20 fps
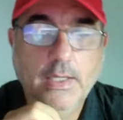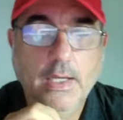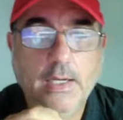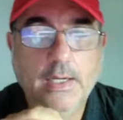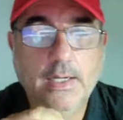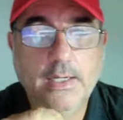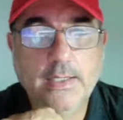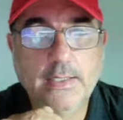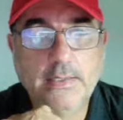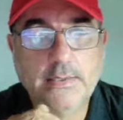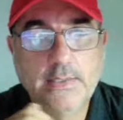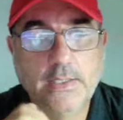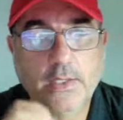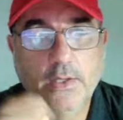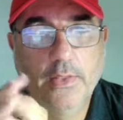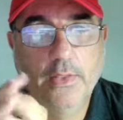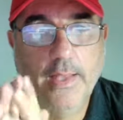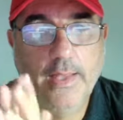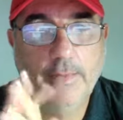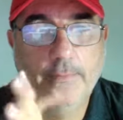Until
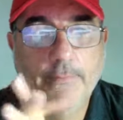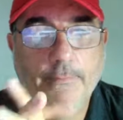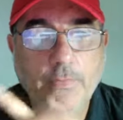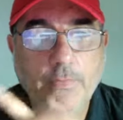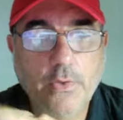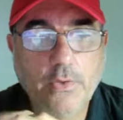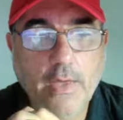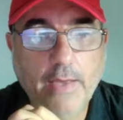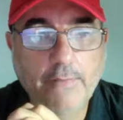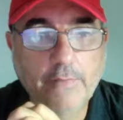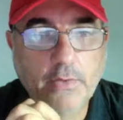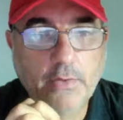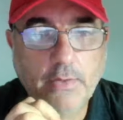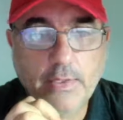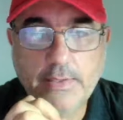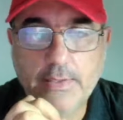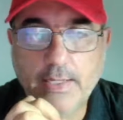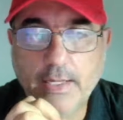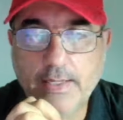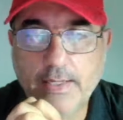then, you have a
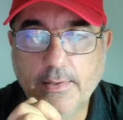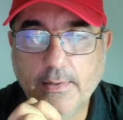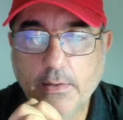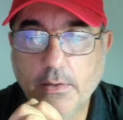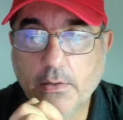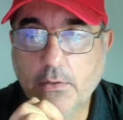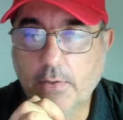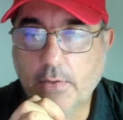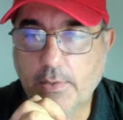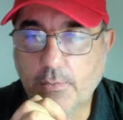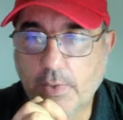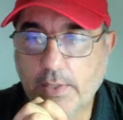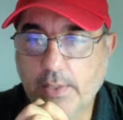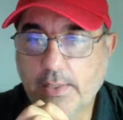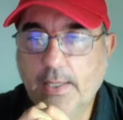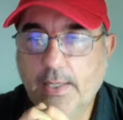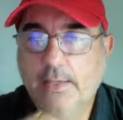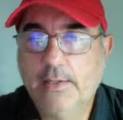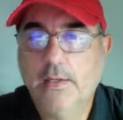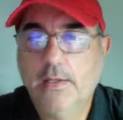great day, a great
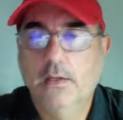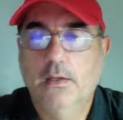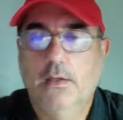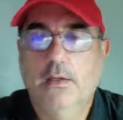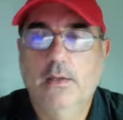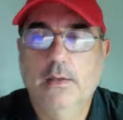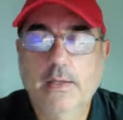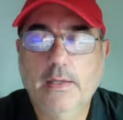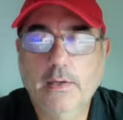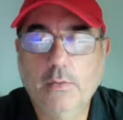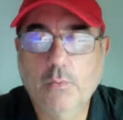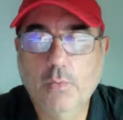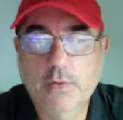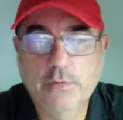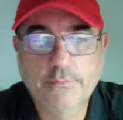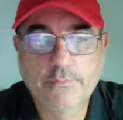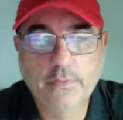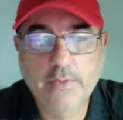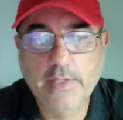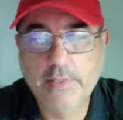weekend, and a
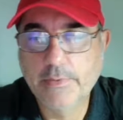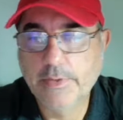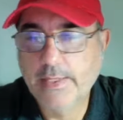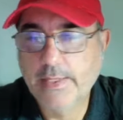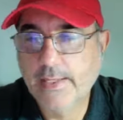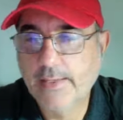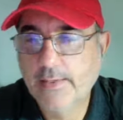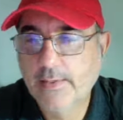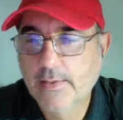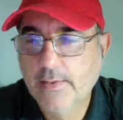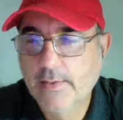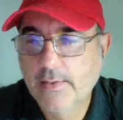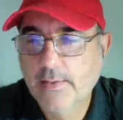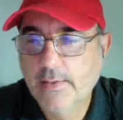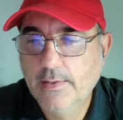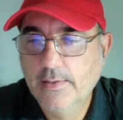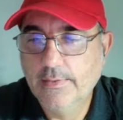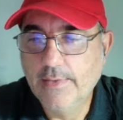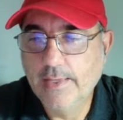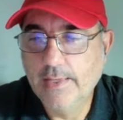wonderful Labor Day.
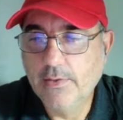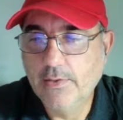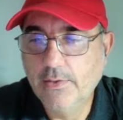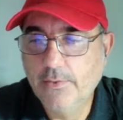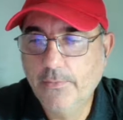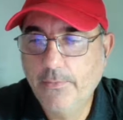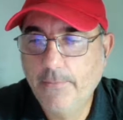Thank you.